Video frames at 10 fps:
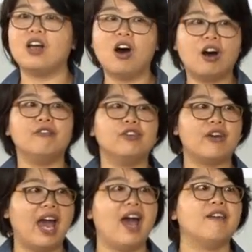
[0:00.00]
all of you
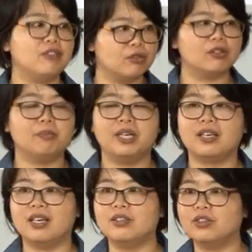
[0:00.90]
have to
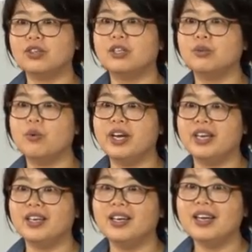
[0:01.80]
speak in a certain
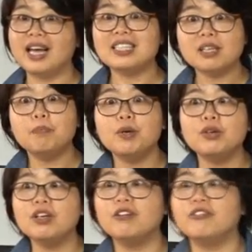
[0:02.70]
way. That's the beauty of